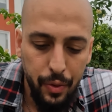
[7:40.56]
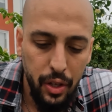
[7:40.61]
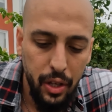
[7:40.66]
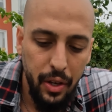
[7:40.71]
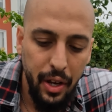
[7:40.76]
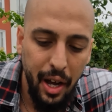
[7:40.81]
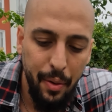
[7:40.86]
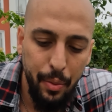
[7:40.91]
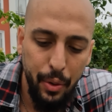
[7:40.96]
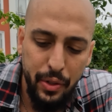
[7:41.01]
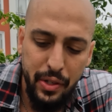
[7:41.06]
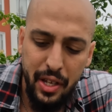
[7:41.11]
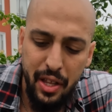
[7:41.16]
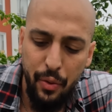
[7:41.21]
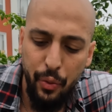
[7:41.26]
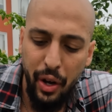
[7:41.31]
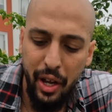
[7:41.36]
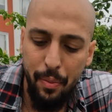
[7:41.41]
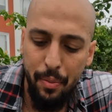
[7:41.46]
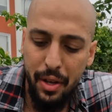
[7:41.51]
You got mostly
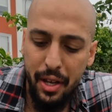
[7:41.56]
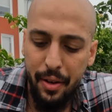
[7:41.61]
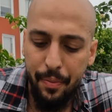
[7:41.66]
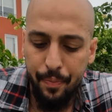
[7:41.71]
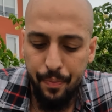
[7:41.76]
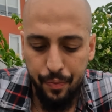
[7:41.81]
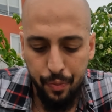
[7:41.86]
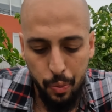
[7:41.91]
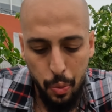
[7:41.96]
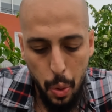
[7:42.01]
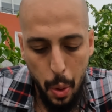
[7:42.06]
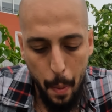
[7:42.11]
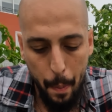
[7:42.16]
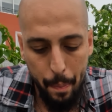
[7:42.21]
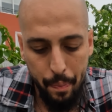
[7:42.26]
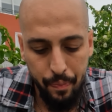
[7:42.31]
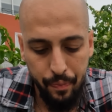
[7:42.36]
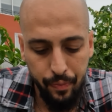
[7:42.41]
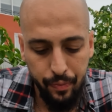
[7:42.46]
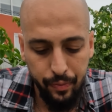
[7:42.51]
the white meat.
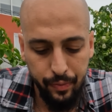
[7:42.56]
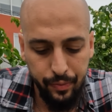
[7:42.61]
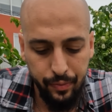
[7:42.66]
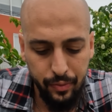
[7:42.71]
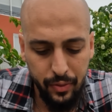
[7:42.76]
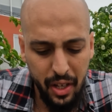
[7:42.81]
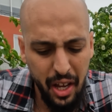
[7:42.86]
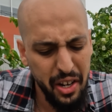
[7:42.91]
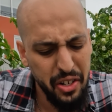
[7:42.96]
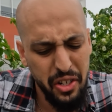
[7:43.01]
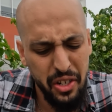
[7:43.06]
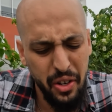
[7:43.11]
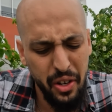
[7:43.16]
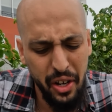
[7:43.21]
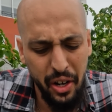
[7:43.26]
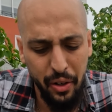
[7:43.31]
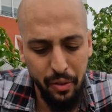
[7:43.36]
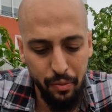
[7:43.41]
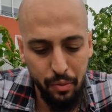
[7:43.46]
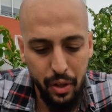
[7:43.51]
Actually, no
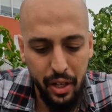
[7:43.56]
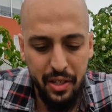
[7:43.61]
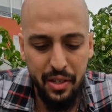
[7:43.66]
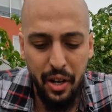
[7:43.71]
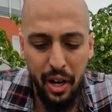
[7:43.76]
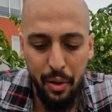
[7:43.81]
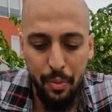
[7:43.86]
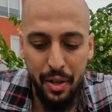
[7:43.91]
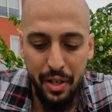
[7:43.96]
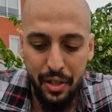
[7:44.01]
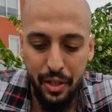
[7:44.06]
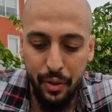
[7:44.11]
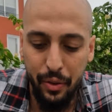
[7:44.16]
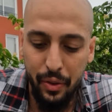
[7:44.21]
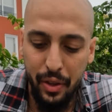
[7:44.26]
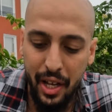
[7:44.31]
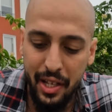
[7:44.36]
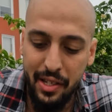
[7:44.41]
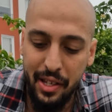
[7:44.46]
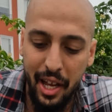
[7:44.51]
you don't. It's dark meat too.
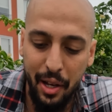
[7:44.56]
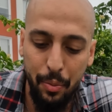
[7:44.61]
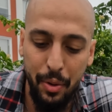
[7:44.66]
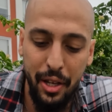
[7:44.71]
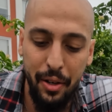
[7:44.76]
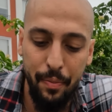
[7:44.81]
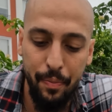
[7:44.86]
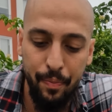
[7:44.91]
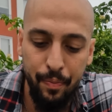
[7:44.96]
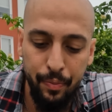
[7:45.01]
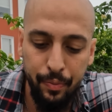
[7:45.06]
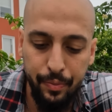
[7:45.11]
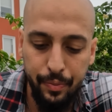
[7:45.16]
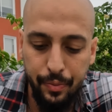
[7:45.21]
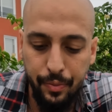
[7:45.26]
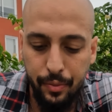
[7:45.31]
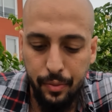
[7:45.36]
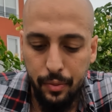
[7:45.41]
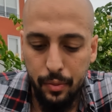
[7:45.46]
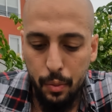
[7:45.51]
That's leg meat.
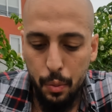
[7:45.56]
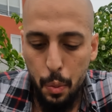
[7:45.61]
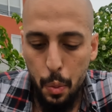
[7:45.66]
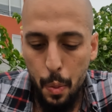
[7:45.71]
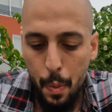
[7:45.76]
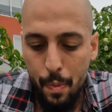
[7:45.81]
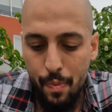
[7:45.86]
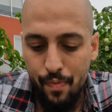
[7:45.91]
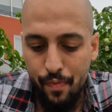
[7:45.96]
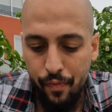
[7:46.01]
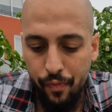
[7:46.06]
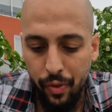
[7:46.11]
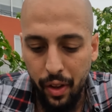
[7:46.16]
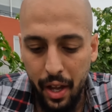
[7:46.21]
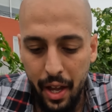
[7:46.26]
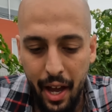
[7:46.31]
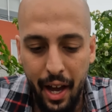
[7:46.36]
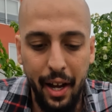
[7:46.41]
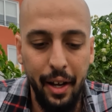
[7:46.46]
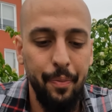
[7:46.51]

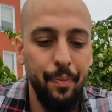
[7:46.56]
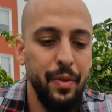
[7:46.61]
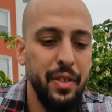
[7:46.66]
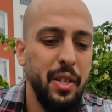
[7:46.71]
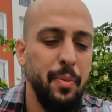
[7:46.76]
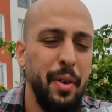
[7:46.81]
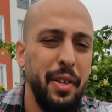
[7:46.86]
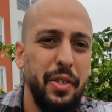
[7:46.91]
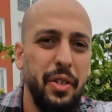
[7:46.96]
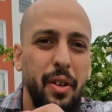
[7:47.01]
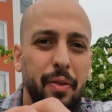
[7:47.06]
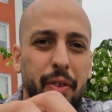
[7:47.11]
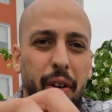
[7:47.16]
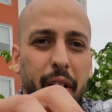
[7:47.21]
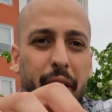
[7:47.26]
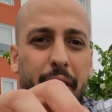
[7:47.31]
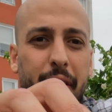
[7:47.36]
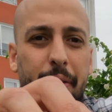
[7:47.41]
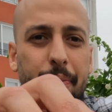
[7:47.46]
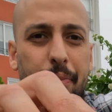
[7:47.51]
Yeah, it's a mixture of
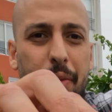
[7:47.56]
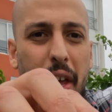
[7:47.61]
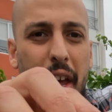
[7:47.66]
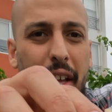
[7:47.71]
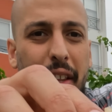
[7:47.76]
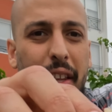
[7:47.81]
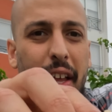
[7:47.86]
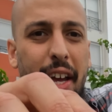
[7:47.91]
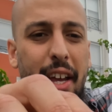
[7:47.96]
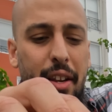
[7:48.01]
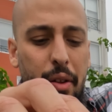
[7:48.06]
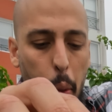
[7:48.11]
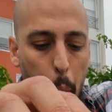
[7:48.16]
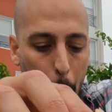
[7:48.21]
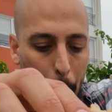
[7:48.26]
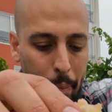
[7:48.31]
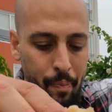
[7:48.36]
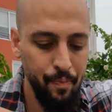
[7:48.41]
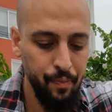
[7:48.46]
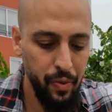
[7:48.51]
dark and light,
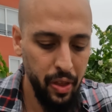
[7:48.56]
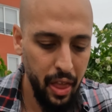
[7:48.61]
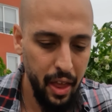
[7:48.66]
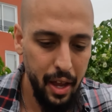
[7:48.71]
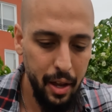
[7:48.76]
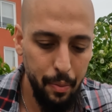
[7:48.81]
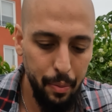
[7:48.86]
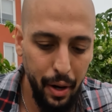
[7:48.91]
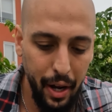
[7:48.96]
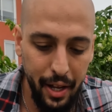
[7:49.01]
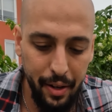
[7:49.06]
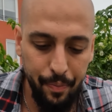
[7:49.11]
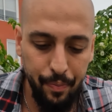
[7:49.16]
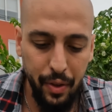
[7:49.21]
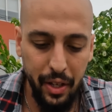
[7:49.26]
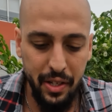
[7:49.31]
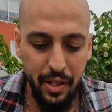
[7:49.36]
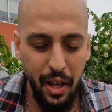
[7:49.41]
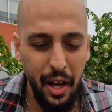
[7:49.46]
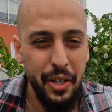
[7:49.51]
but
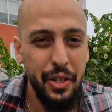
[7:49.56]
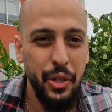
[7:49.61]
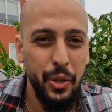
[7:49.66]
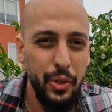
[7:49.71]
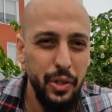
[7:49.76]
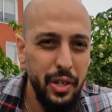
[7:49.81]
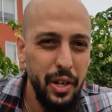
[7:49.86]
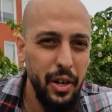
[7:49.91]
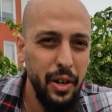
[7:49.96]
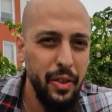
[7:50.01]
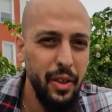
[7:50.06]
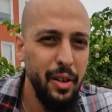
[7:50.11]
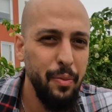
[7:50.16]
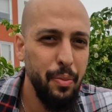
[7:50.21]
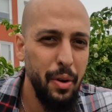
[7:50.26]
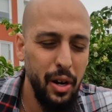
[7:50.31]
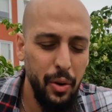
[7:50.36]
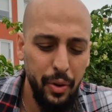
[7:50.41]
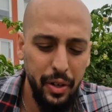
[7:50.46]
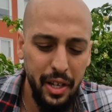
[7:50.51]
it's a lot juicier than
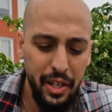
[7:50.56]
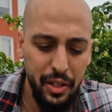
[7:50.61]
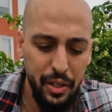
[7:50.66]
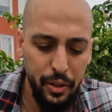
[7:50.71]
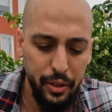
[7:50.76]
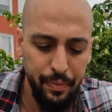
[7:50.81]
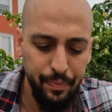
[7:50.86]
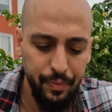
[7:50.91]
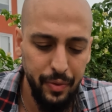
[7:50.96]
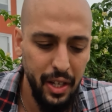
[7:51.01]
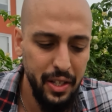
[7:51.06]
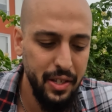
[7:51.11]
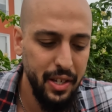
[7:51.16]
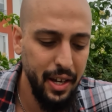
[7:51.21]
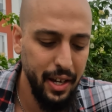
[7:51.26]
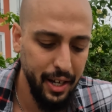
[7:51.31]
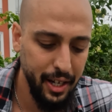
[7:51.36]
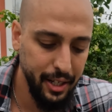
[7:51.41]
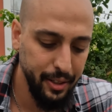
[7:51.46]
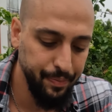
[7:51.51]
Peruanito. It's
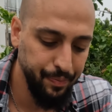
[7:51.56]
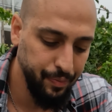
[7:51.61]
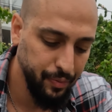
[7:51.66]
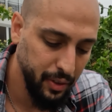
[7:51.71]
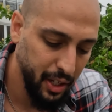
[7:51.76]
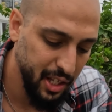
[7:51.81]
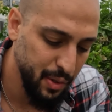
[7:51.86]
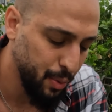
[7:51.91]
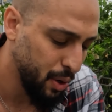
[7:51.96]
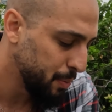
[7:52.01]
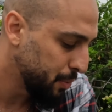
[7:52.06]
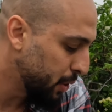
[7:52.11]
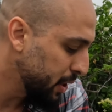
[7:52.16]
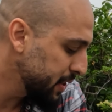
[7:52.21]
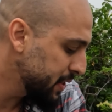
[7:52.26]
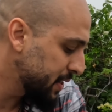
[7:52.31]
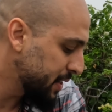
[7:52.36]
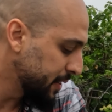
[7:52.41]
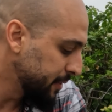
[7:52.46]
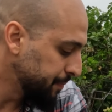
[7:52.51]
more
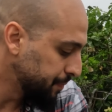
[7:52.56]
moist.